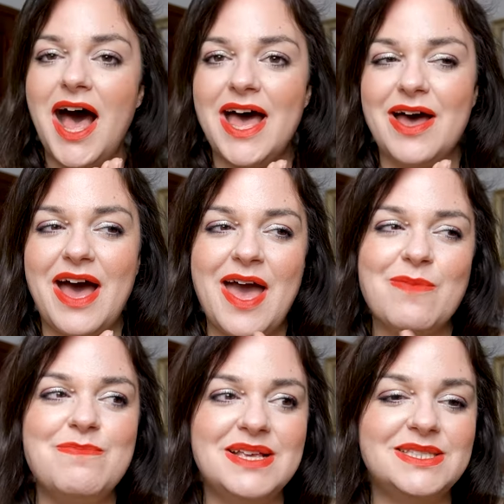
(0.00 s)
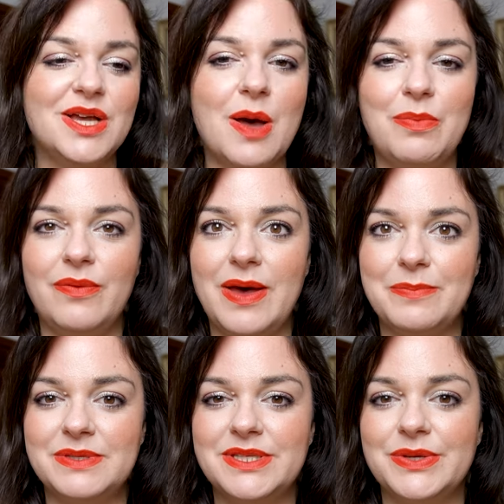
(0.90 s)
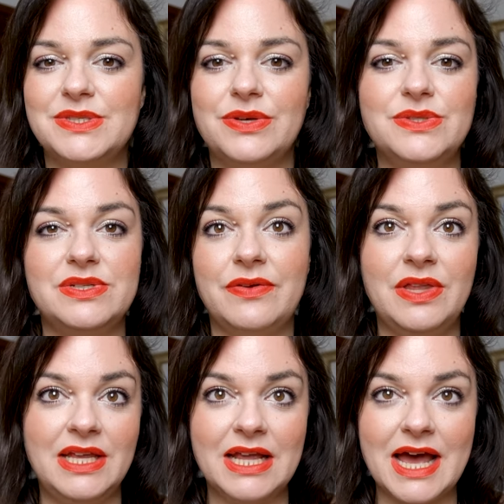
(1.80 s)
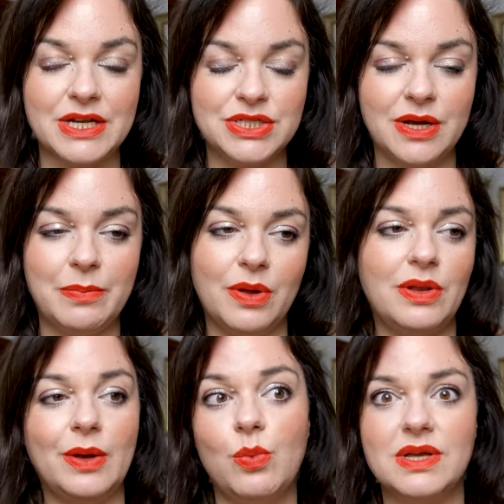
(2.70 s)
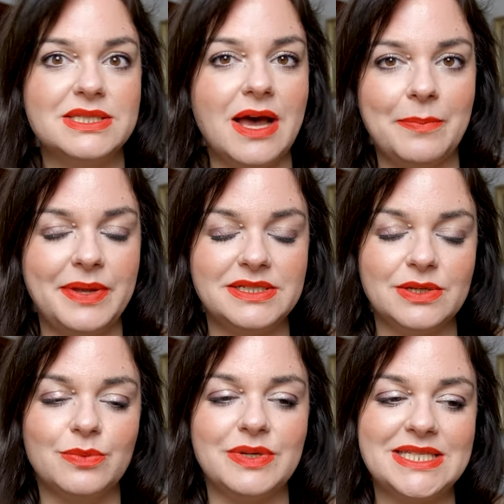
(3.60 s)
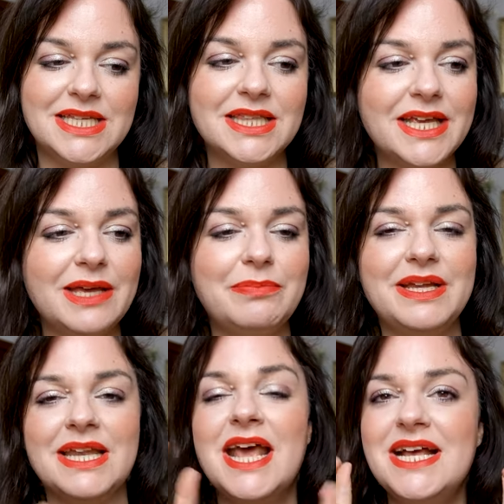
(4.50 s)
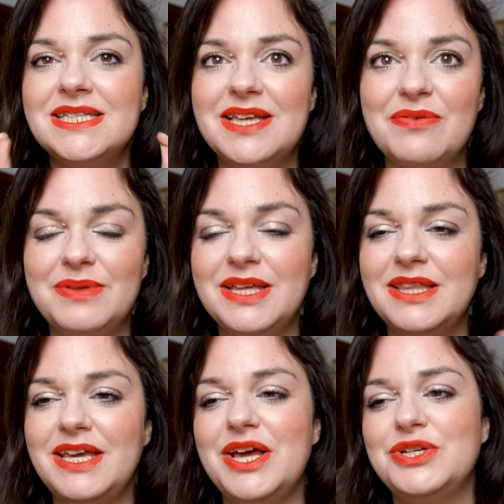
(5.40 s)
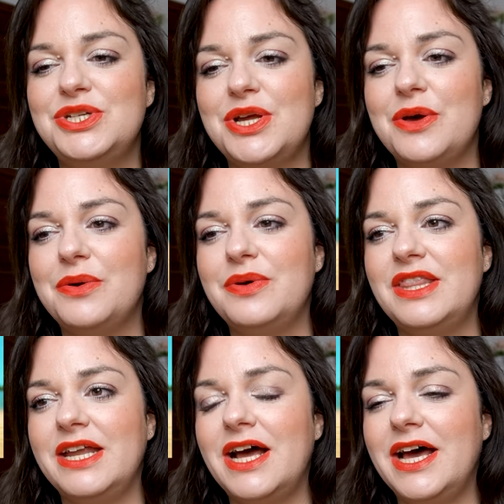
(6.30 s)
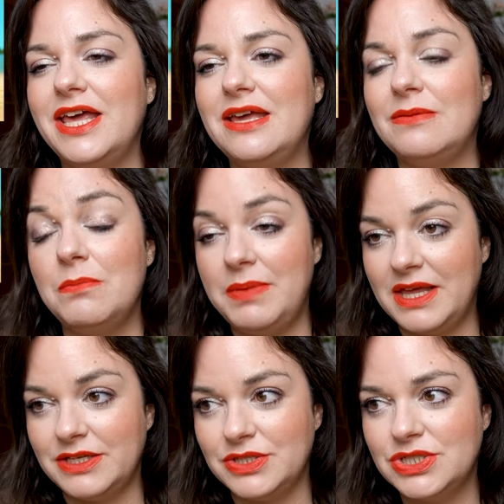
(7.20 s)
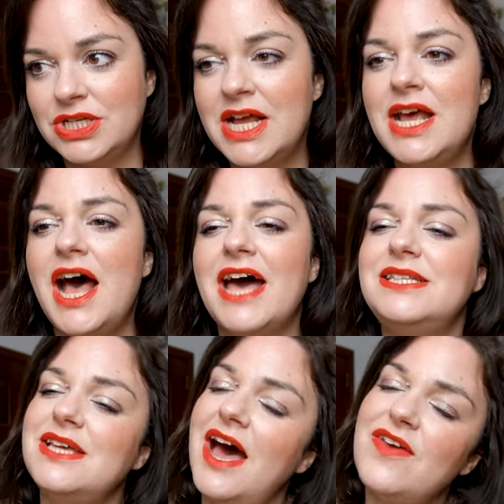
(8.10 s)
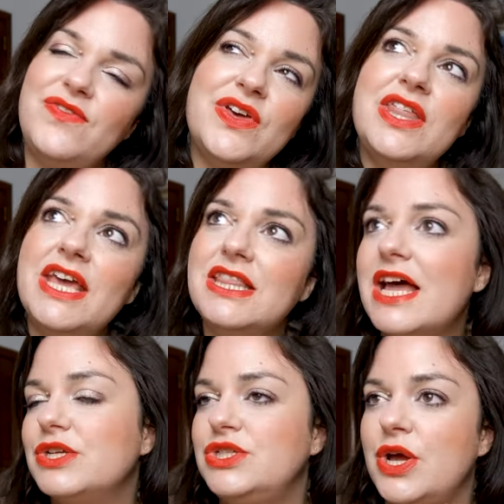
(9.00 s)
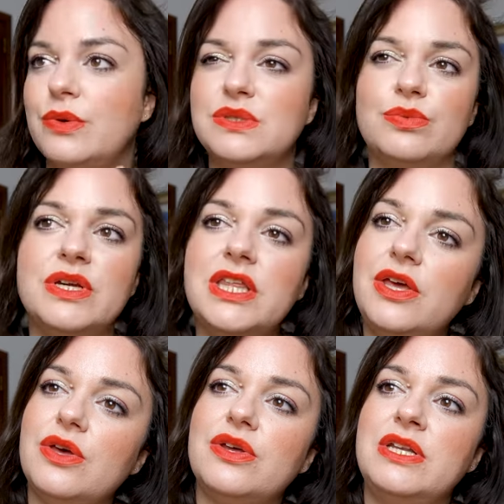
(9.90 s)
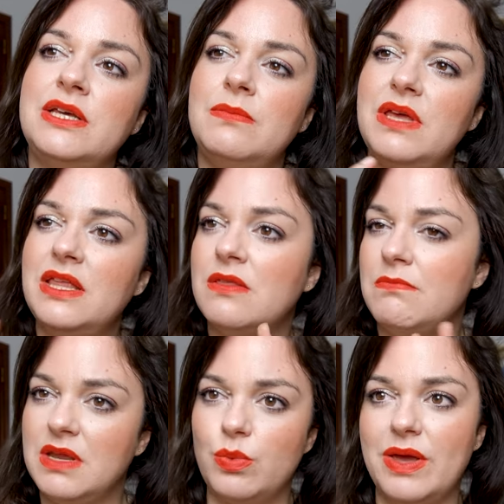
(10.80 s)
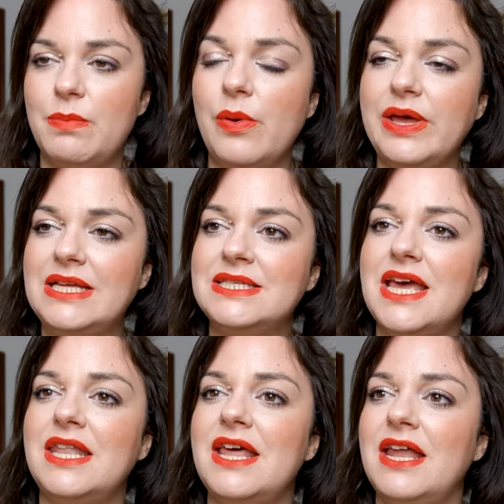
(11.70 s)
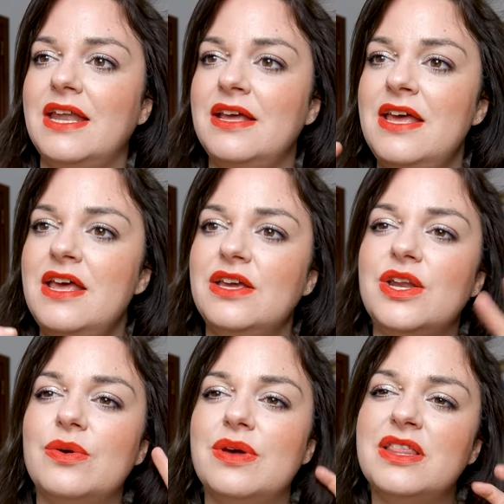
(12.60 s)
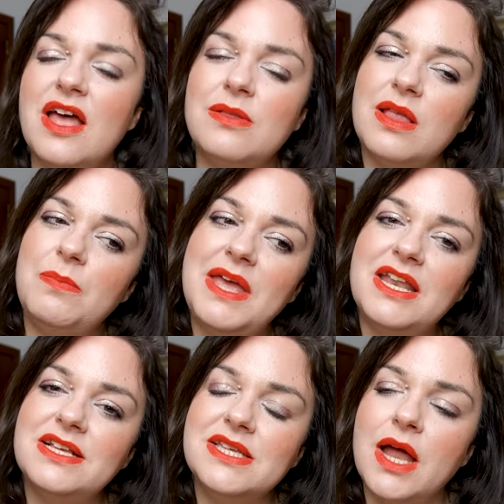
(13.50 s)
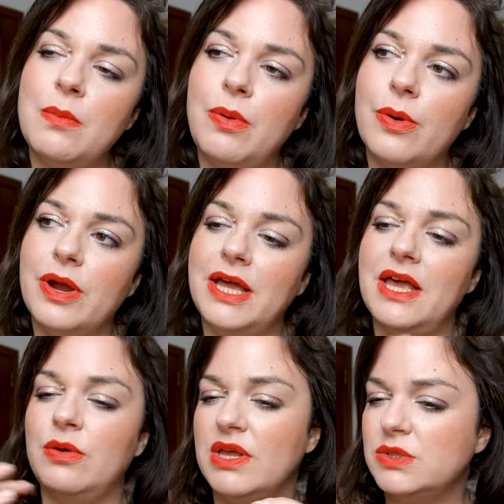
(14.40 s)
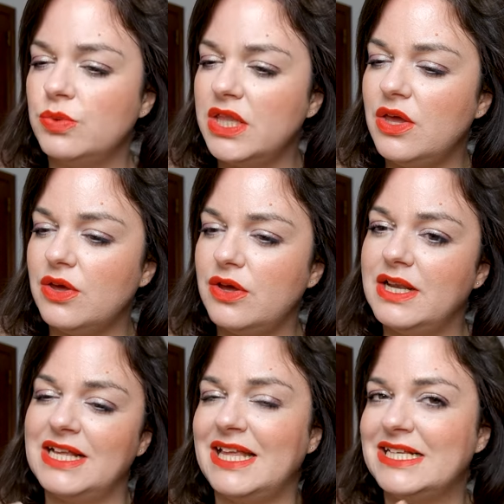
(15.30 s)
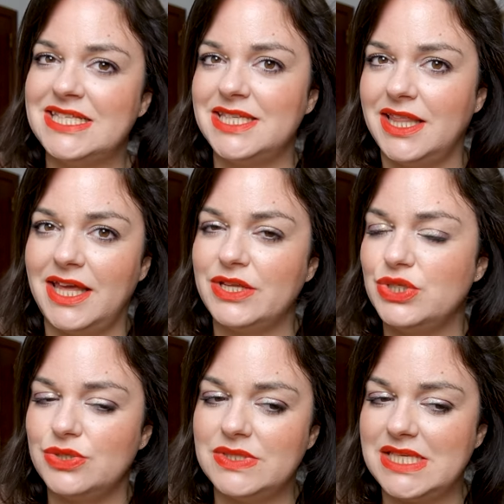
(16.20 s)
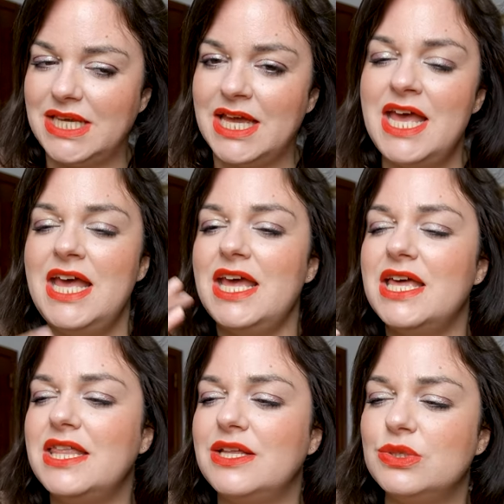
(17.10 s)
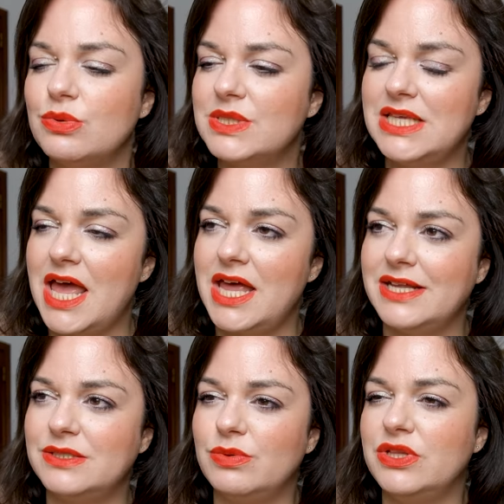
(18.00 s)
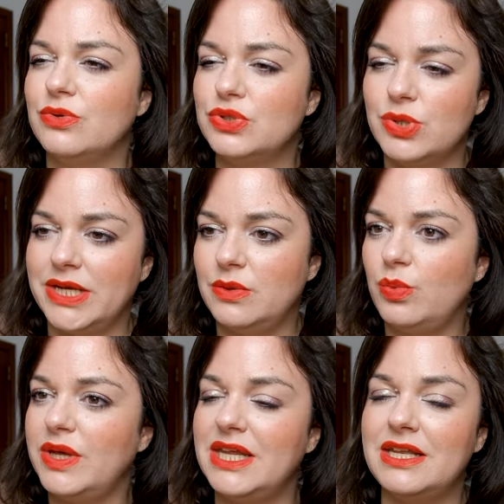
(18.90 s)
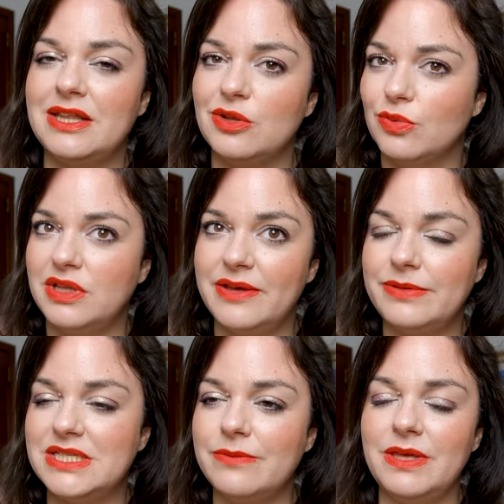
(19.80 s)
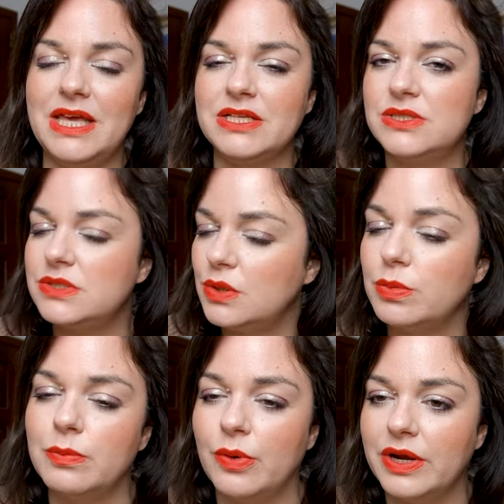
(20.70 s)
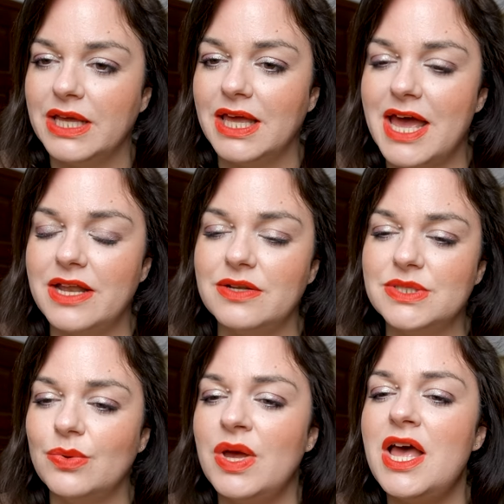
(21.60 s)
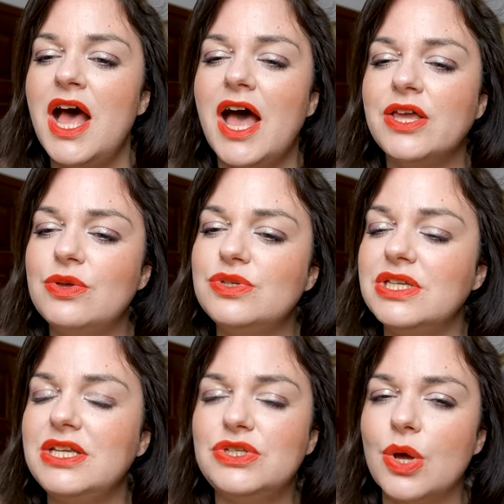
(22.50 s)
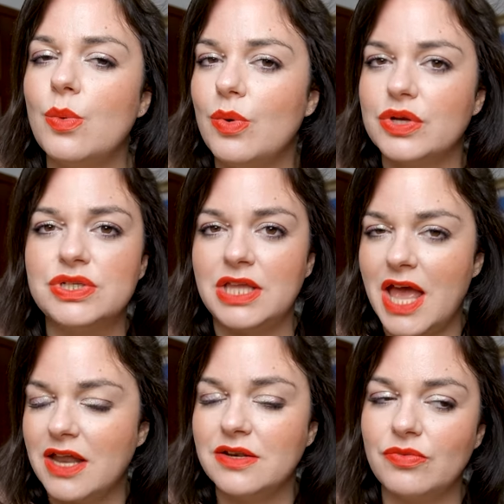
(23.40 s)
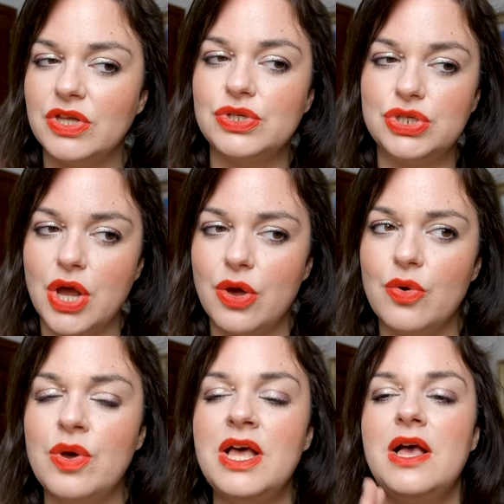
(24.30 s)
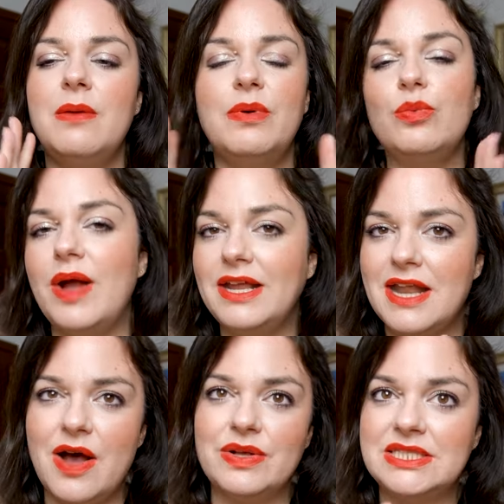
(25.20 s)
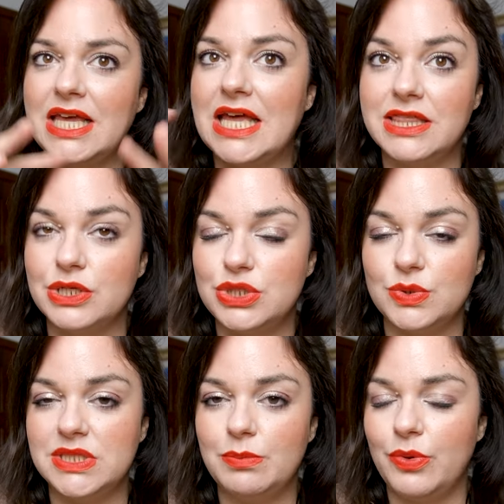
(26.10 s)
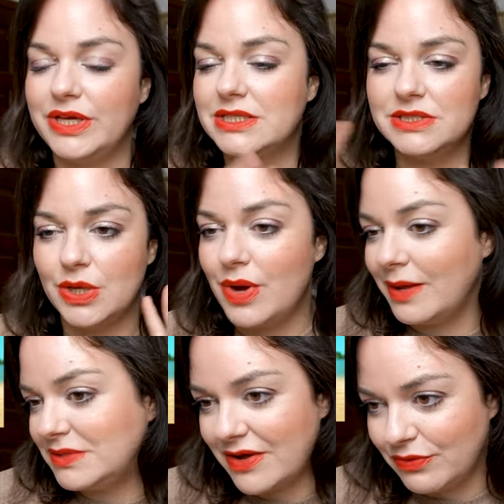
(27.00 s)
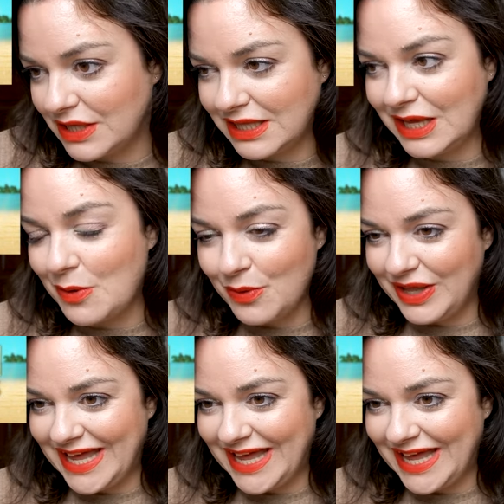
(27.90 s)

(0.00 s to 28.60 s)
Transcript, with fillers: Uh, I have missed a couple of episodes though, so I definitely need to catch up on like what's happened recently, but definitely a show that I can binge. I, I feel like that show is really good in the midway point and then you know at the beginning it's kind of boring it gets really good and like silly and juicy and then towards the end when they're all trying to win and they're all lovey-dovey it gets super boring again so I usually don't watch the end of this show but right now it's like at that juicy point so I'm definitely all